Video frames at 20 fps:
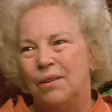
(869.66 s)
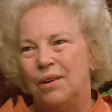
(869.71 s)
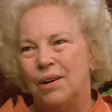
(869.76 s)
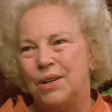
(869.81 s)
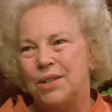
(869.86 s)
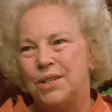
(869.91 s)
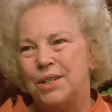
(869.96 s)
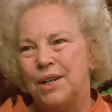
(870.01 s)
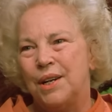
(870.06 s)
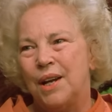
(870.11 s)

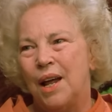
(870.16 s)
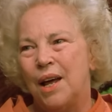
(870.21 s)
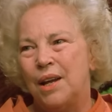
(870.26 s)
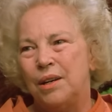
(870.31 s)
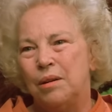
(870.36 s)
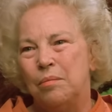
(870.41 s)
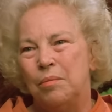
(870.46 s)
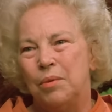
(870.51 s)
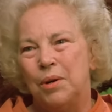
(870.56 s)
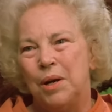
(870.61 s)
was
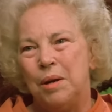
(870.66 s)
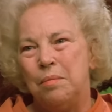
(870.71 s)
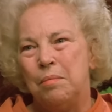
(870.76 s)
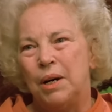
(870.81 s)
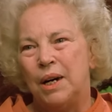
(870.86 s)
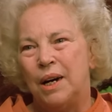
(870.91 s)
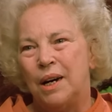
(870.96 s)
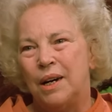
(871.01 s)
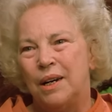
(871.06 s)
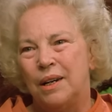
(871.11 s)
Anandamoyi
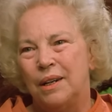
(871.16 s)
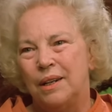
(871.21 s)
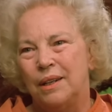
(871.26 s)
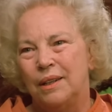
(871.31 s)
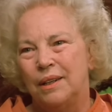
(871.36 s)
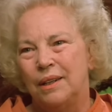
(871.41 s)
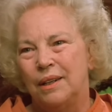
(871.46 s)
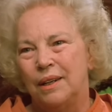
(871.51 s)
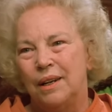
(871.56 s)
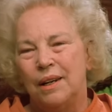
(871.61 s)
Ma,
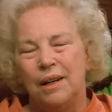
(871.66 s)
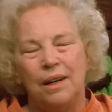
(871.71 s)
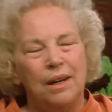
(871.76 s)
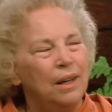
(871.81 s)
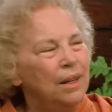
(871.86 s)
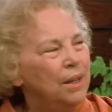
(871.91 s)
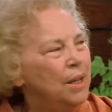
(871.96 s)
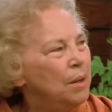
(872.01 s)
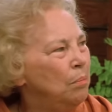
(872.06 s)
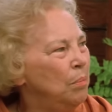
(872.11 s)

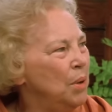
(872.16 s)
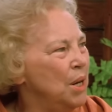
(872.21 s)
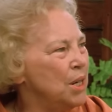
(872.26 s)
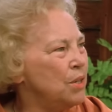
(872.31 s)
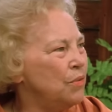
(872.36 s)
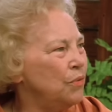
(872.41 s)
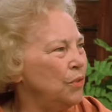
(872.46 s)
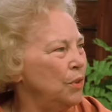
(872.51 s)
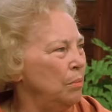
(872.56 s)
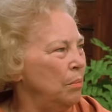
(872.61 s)
the
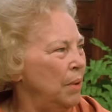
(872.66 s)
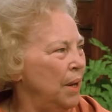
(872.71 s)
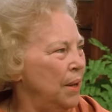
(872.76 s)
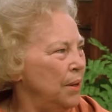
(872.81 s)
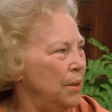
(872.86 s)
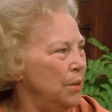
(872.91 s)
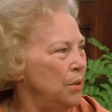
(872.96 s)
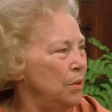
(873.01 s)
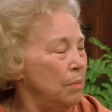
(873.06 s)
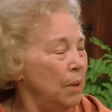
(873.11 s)
blissful
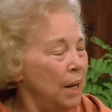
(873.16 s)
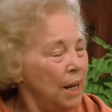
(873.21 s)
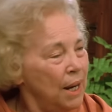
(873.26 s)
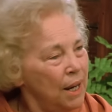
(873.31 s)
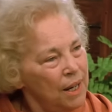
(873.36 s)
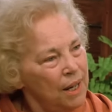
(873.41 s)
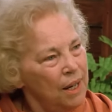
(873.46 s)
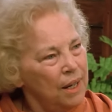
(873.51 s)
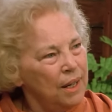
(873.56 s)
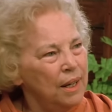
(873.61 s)
mother, whom
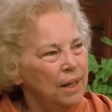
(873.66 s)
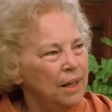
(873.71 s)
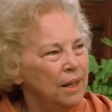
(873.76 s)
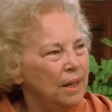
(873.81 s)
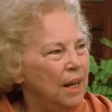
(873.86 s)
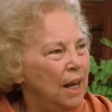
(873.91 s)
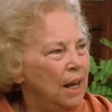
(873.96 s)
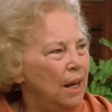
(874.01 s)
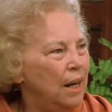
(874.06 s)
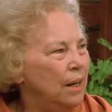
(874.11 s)
I
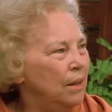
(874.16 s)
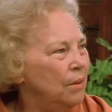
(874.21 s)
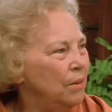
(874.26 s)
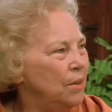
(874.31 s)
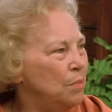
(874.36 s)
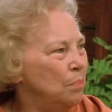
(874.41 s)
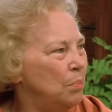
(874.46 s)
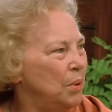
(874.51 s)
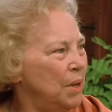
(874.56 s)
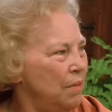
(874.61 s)

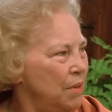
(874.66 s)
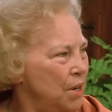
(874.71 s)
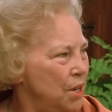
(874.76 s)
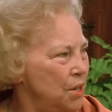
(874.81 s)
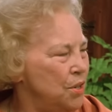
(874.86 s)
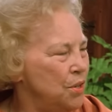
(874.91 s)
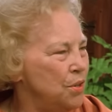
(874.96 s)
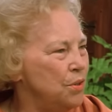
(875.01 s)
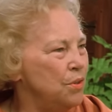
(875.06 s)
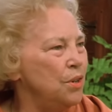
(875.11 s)
was
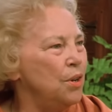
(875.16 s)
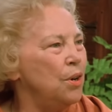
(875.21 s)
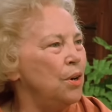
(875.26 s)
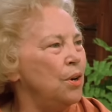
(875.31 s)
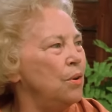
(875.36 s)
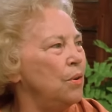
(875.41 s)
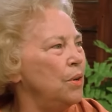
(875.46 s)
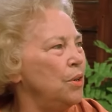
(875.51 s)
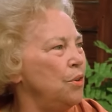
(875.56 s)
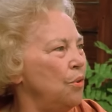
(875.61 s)
privileged to
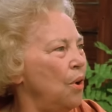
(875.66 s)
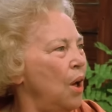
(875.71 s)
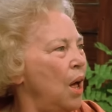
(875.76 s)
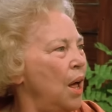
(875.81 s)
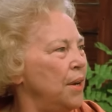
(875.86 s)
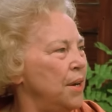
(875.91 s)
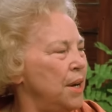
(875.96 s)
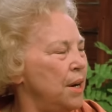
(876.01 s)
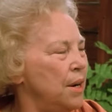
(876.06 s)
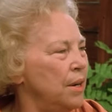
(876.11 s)
know and
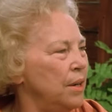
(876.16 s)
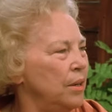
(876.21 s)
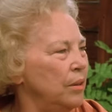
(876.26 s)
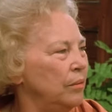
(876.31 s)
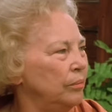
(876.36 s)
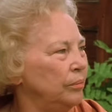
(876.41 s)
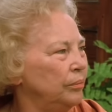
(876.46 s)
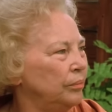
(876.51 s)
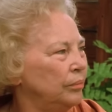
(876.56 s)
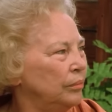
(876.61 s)
draw near
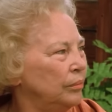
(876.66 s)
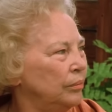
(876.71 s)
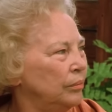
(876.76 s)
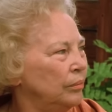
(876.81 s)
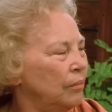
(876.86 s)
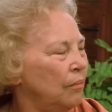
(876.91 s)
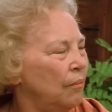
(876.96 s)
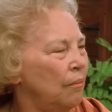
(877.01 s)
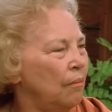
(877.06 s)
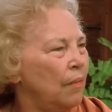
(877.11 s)

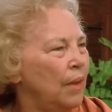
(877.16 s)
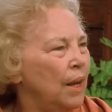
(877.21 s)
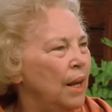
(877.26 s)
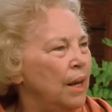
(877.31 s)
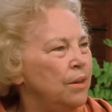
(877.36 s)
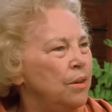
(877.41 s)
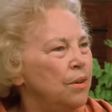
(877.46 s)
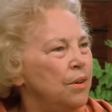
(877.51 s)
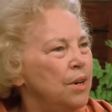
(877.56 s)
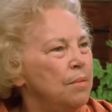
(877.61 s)

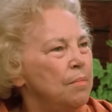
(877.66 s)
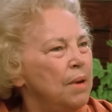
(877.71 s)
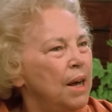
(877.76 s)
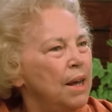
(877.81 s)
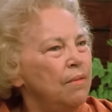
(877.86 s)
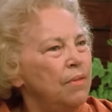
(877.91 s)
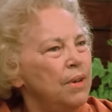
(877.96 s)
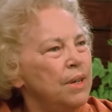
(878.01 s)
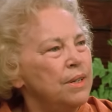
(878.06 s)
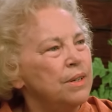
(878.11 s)
during
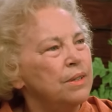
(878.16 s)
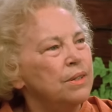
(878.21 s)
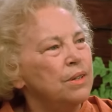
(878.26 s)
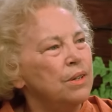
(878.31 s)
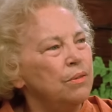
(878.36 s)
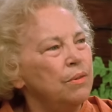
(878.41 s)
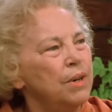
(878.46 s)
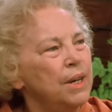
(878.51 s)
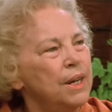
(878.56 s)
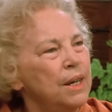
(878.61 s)
my visits
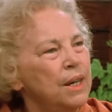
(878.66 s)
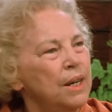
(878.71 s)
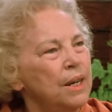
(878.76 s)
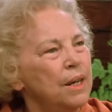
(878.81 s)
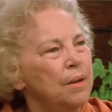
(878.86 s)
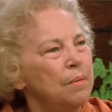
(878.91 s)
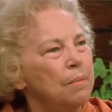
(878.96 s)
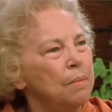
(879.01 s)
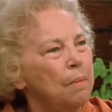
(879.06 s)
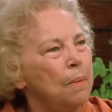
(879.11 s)
to
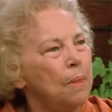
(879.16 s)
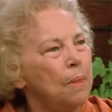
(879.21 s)
India.